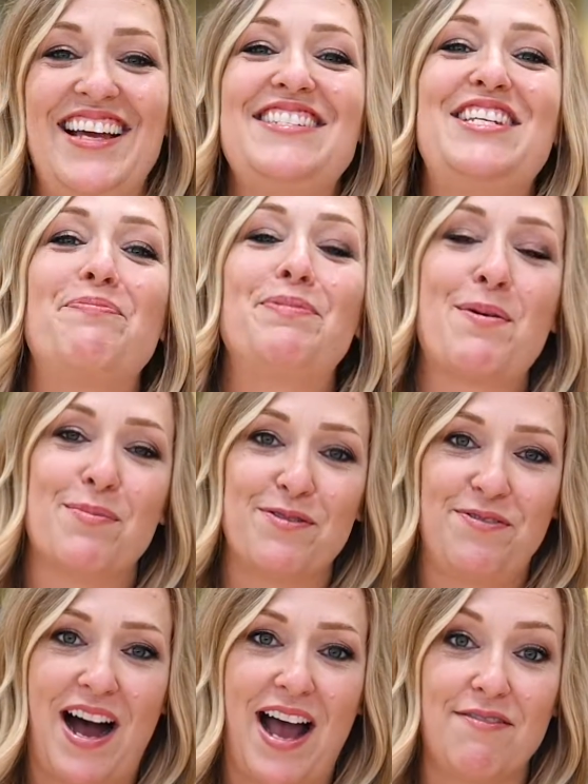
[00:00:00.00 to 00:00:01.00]
Tip number
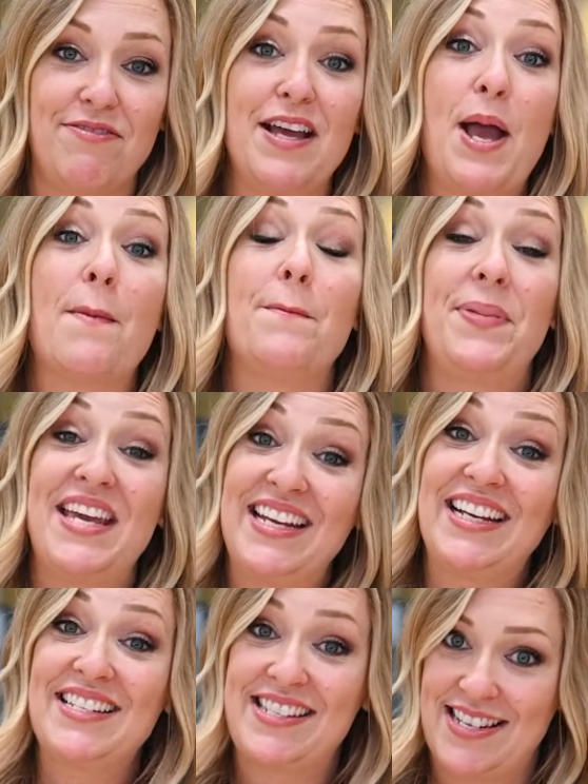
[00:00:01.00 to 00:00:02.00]
5, be
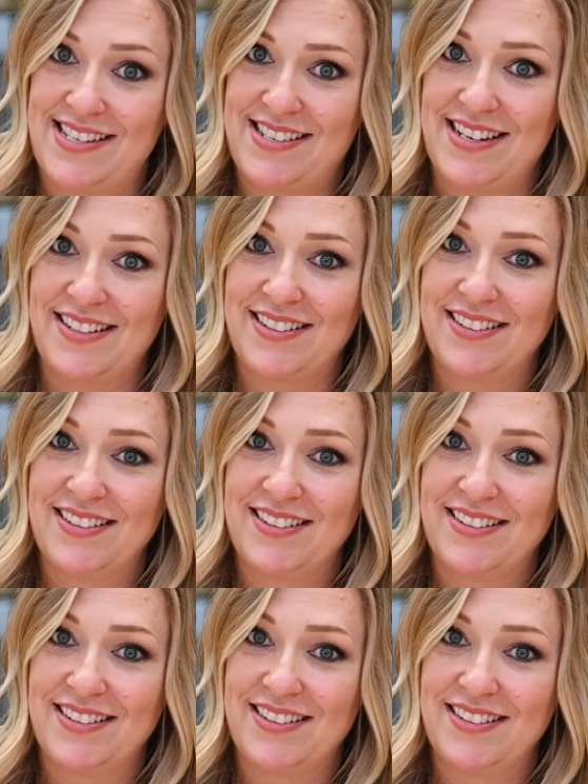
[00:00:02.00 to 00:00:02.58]
consistent.